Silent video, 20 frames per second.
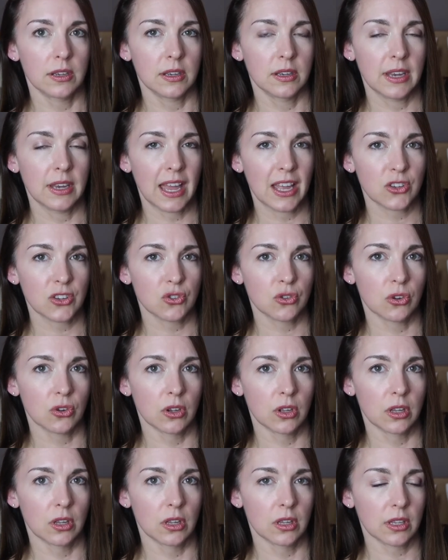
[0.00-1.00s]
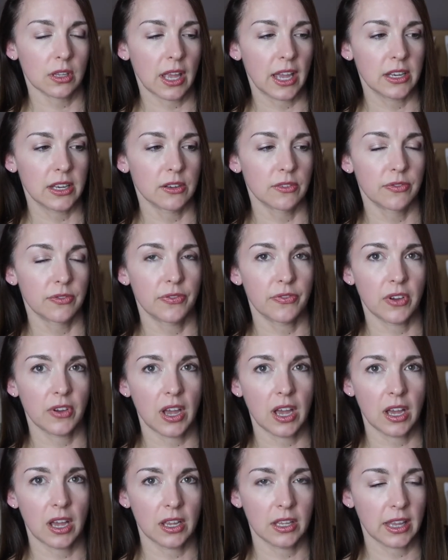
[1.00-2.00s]
natural kind of a
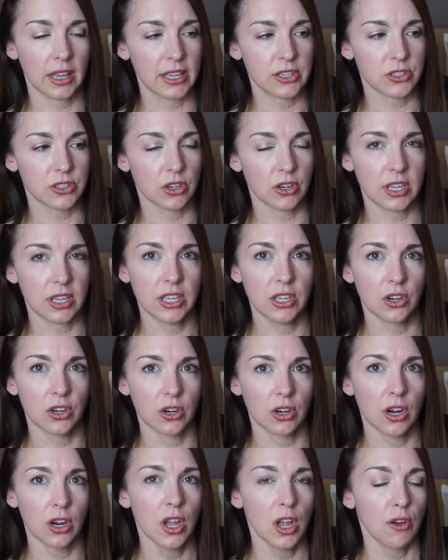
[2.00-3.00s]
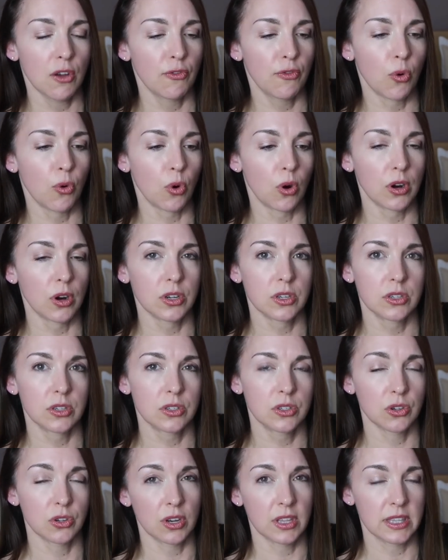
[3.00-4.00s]
highlighter here for
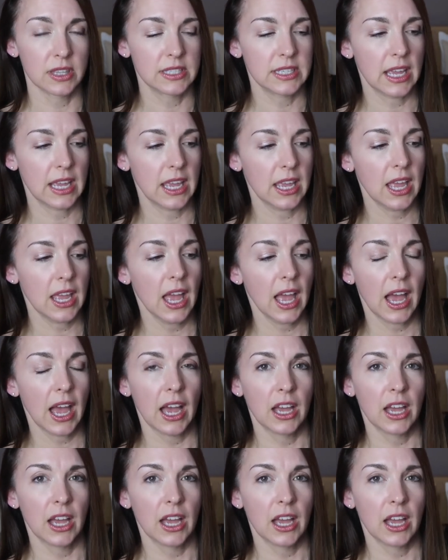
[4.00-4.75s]
during the day,